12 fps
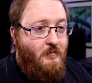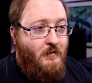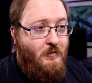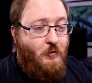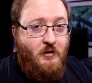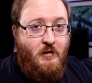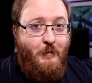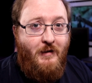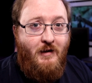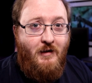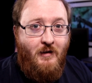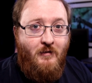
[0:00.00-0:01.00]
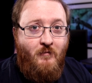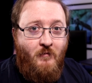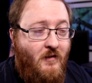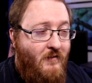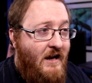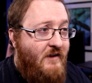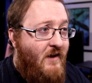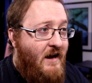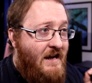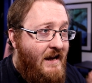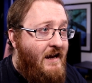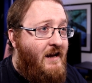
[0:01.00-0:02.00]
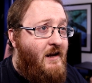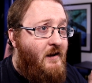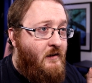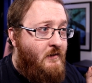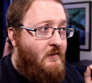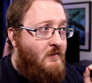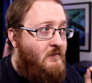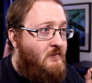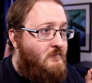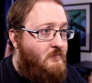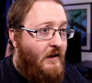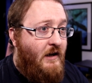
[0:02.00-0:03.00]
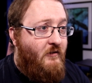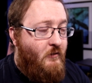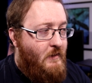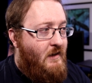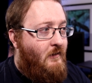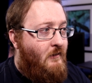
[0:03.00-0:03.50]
is going to be a very, very key player for me.